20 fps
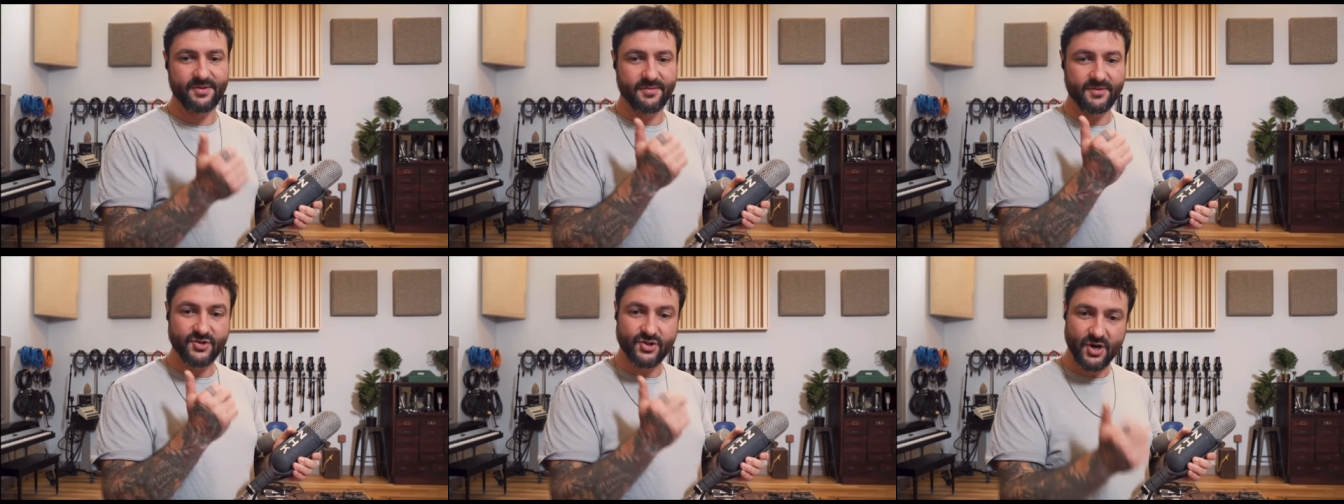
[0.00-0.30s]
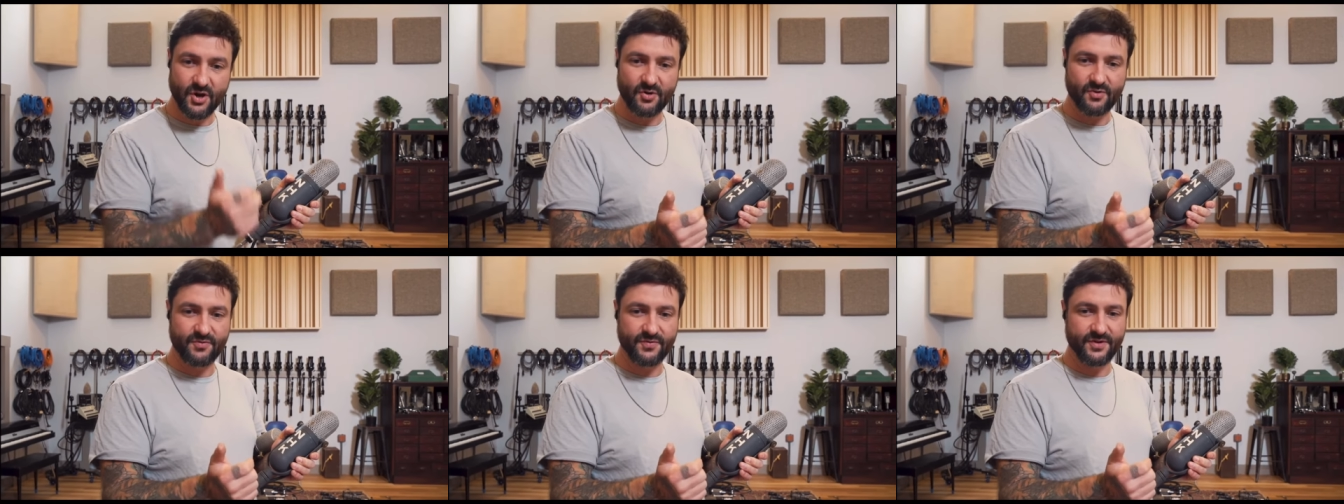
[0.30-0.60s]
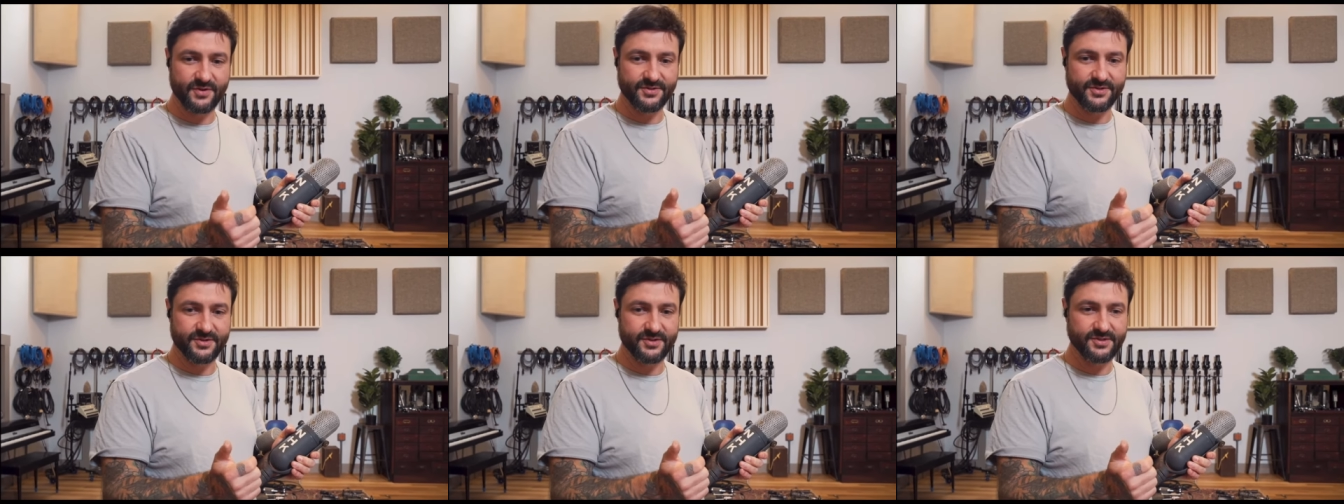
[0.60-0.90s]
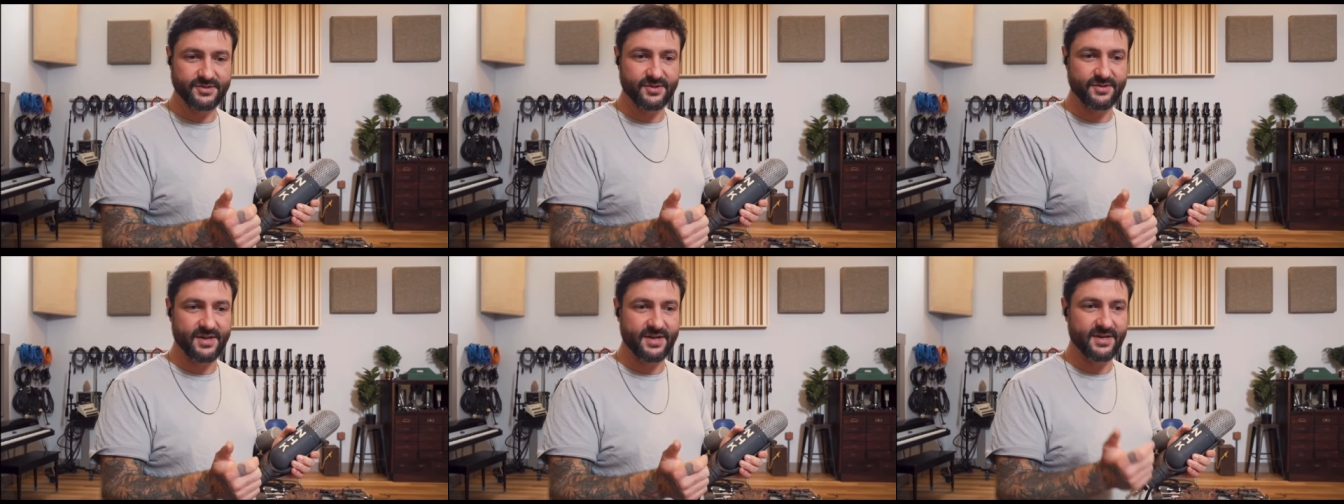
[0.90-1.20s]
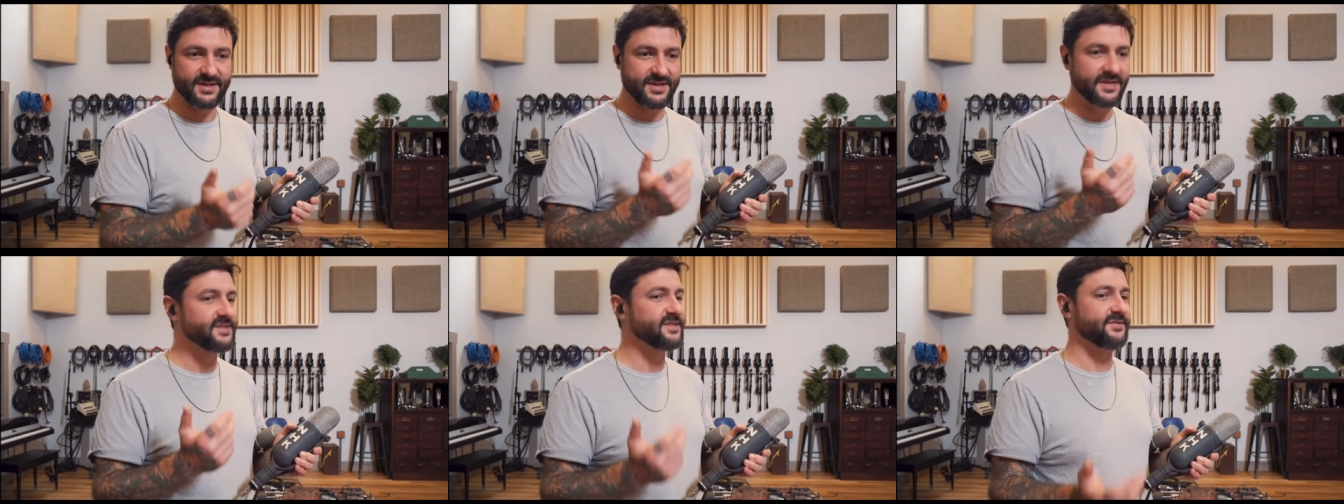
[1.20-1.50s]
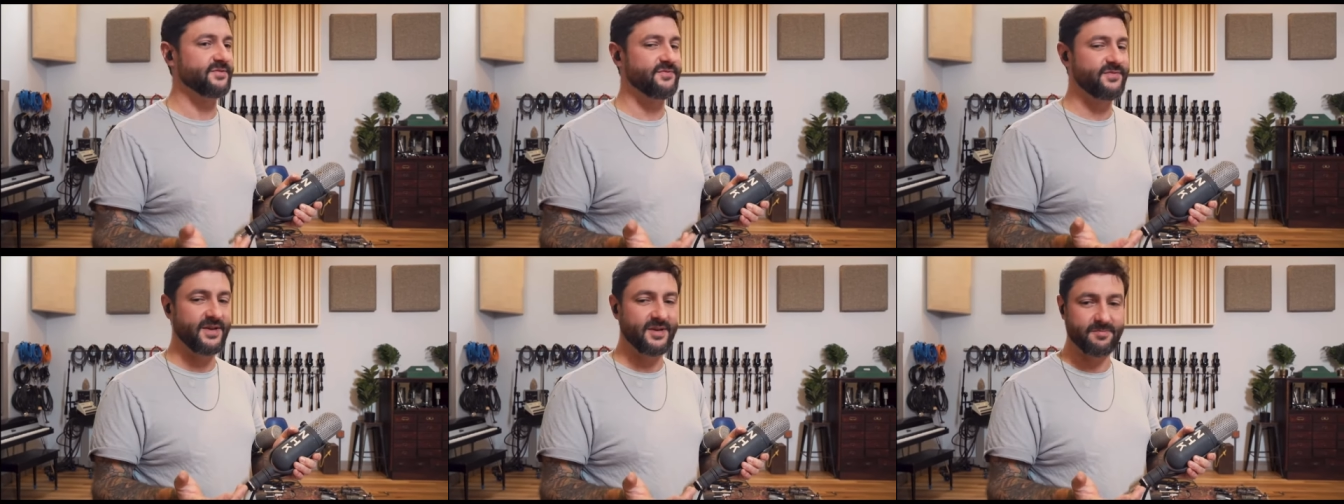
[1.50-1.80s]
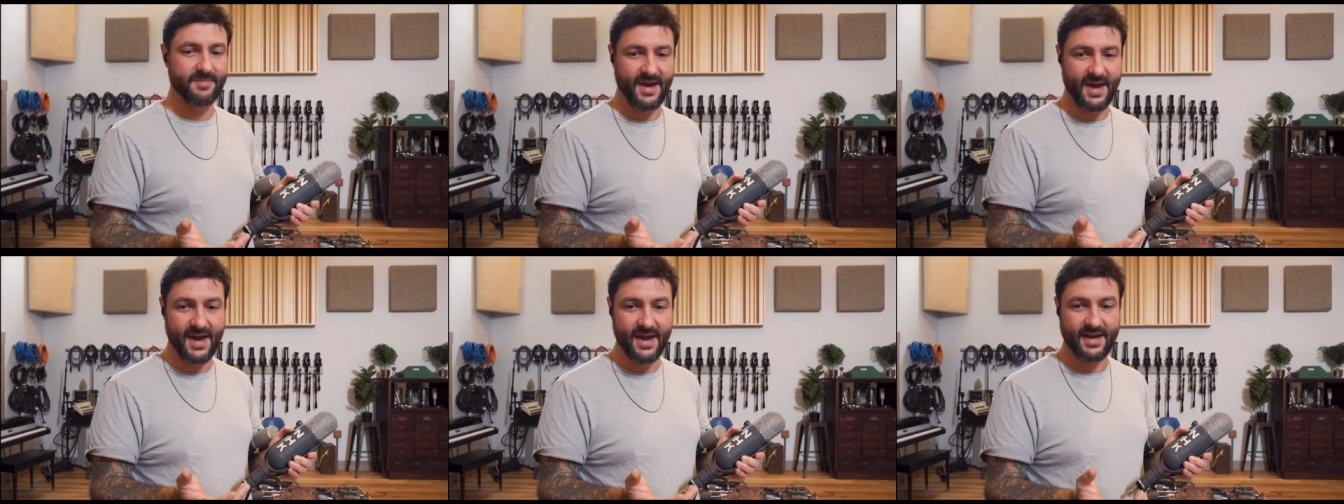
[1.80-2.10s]
a choke filter so that it doesn't
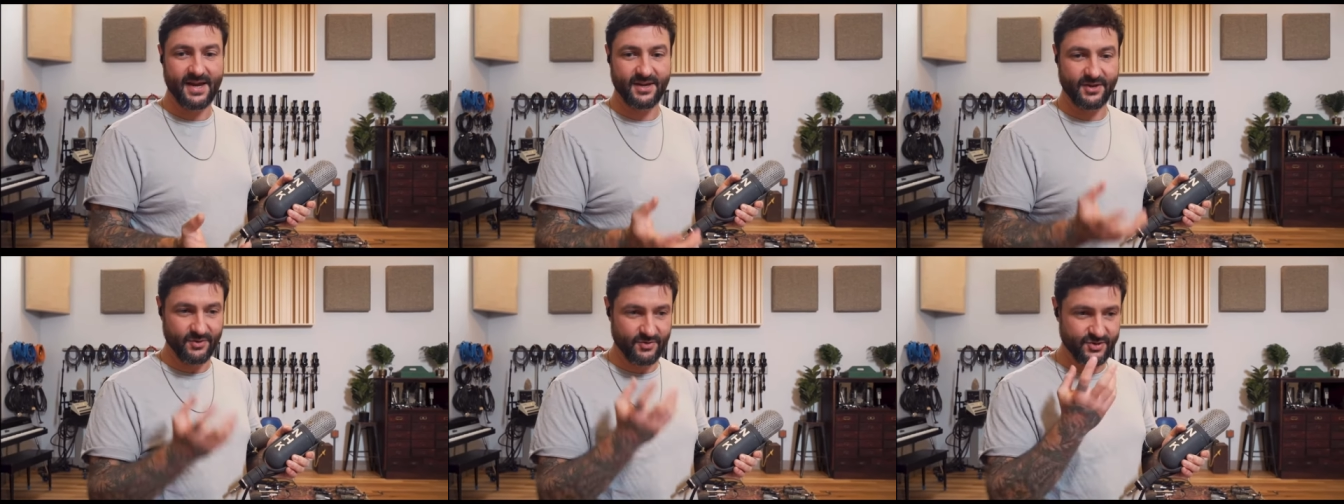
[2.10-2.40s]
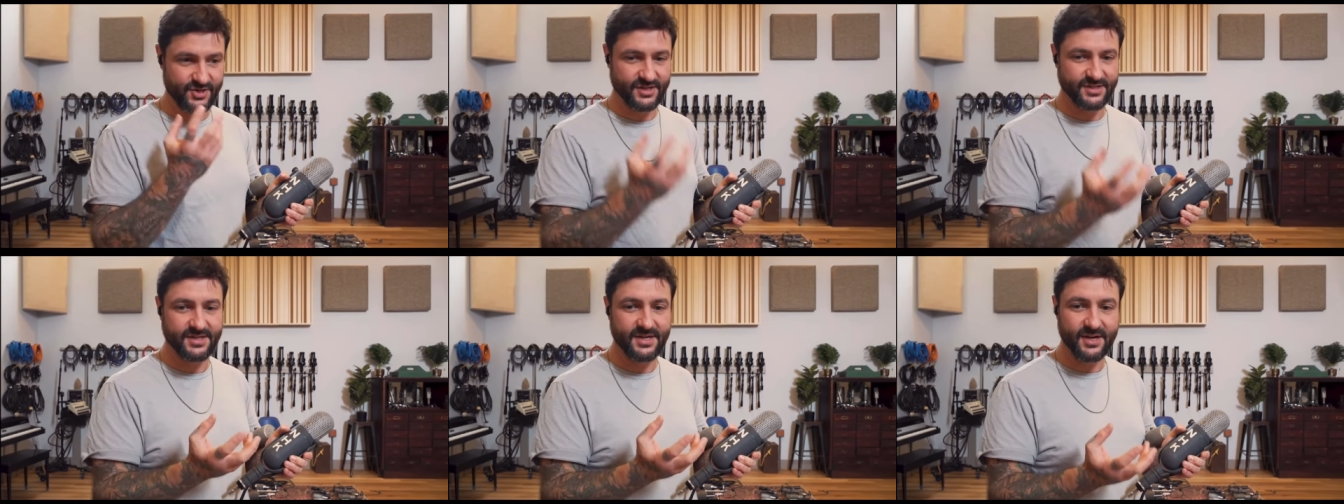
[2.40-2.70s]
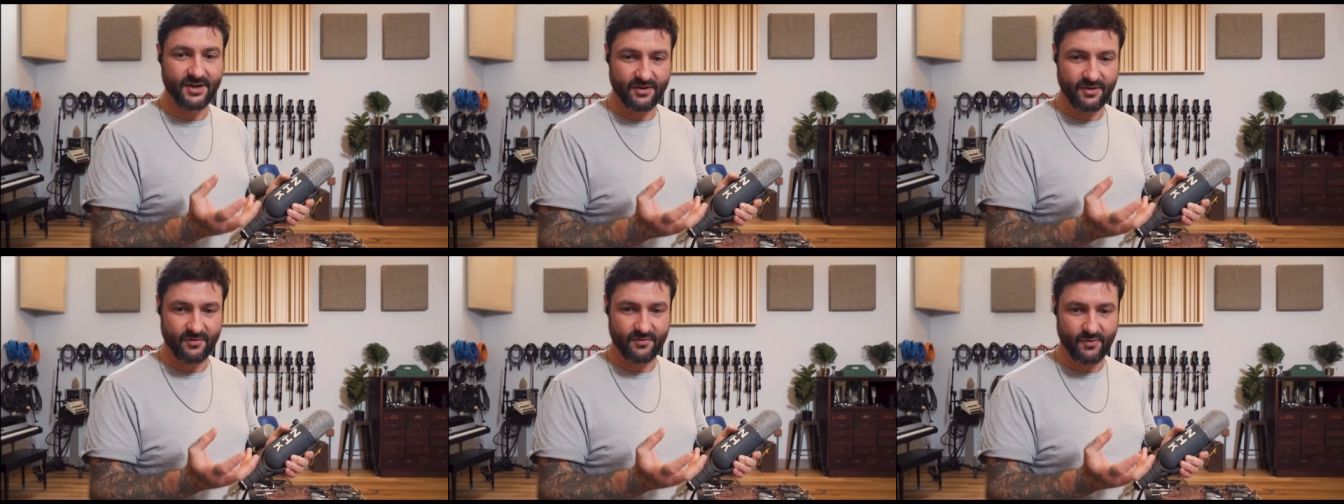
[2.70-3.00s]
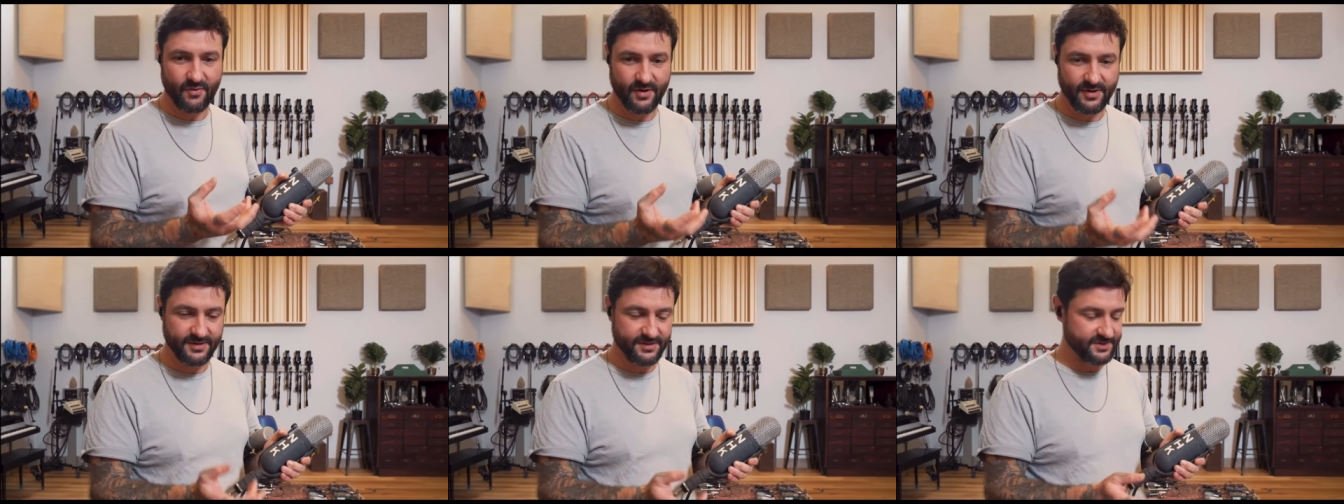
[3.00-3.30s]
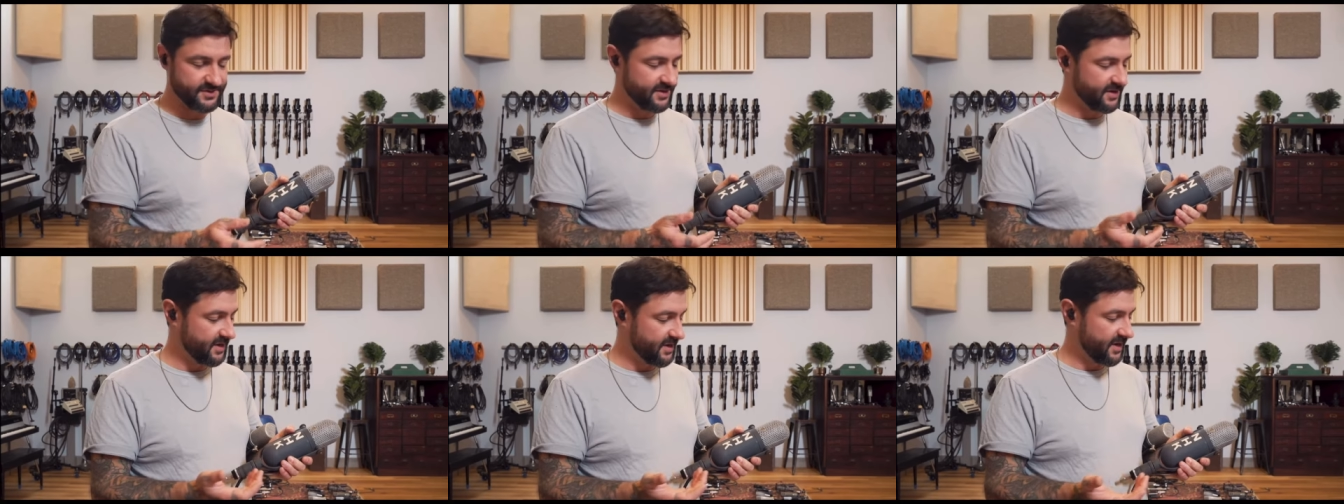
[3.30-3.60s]
feed back and you just hear the voice.